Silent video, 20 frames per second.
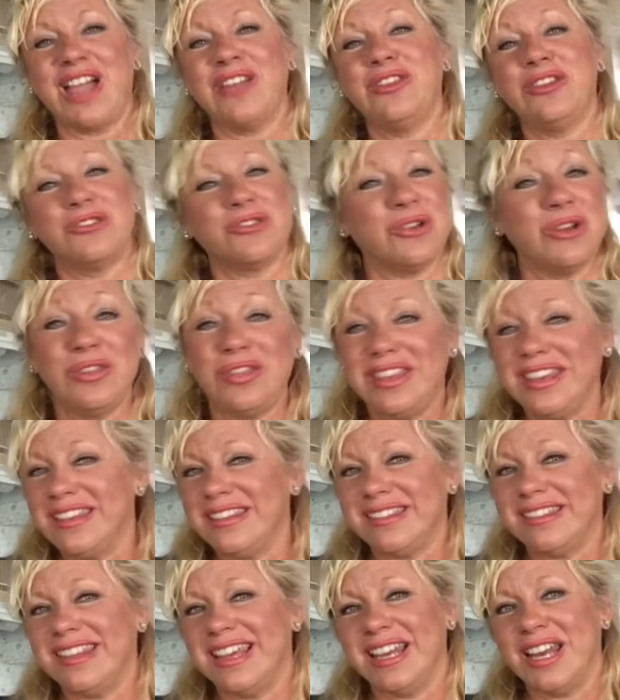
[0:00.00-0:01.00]
The truth
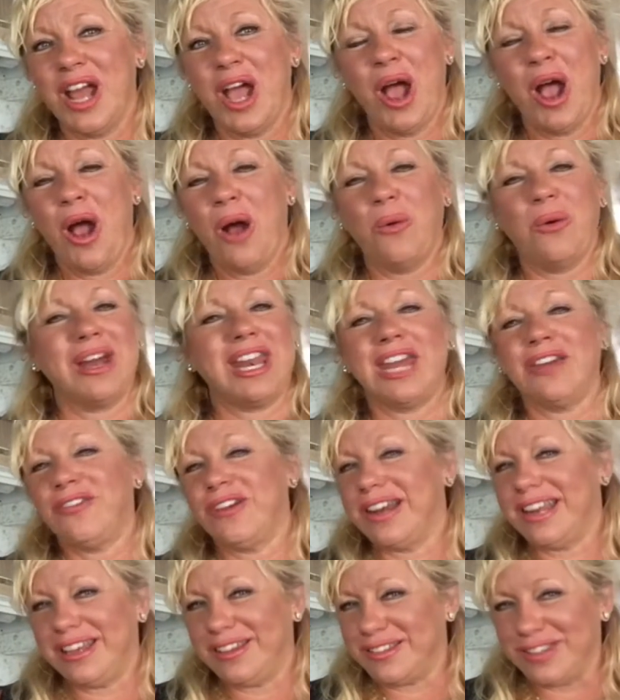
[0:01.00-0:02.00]
is that
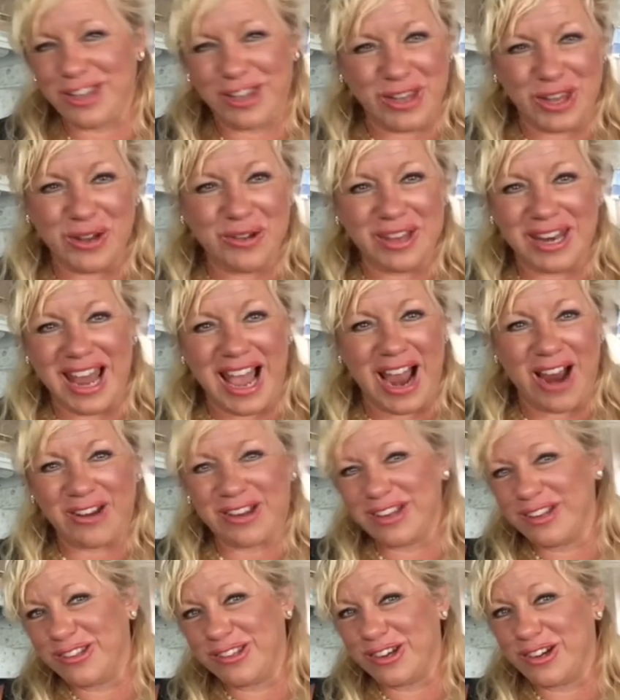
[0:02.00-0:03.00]
whatever it is that you and I are
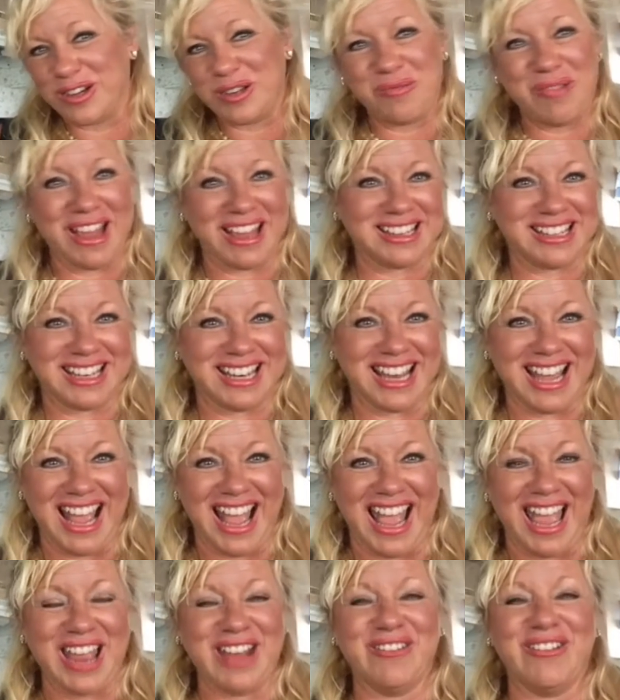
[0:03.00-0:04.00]
concerned about today,